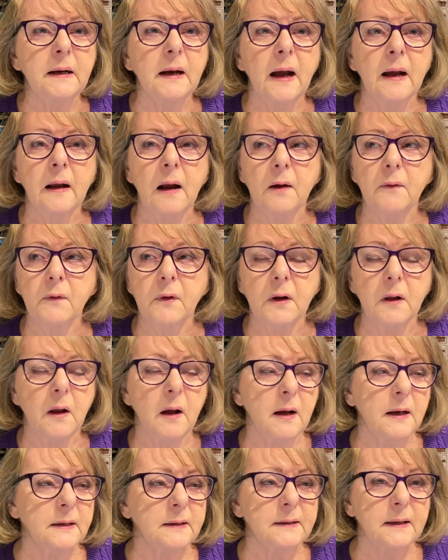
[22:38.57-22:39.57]
and I
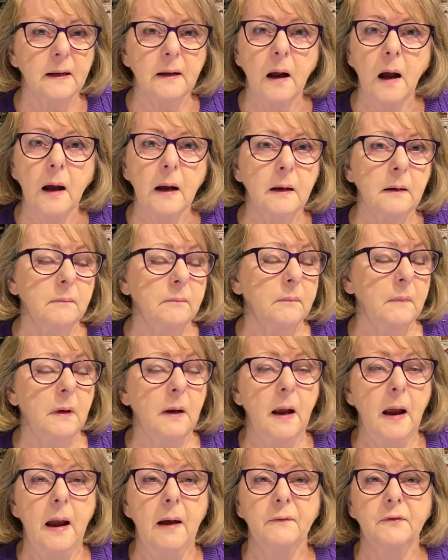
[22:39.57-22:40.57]
realized that I
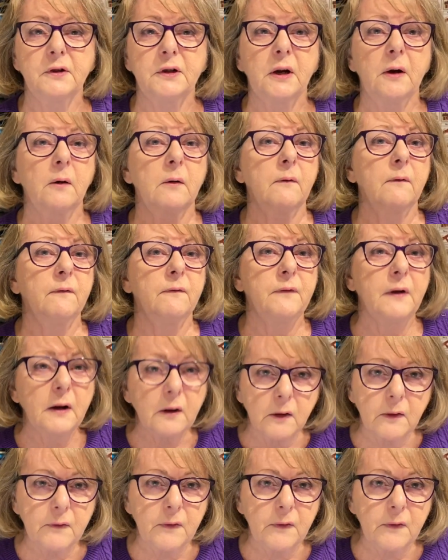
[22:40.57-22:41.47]
have shared very,